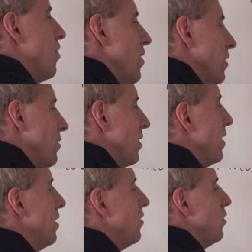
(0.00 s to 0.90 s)
This
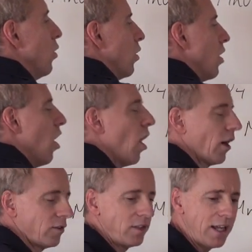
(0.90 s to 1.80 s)
is your
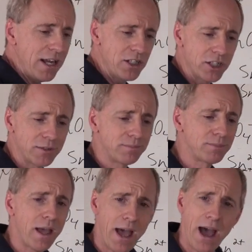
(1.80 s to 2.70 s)
oxidation
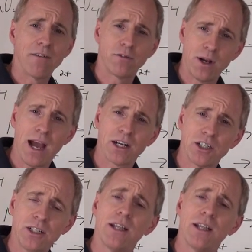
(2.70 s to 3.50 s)
half reaction.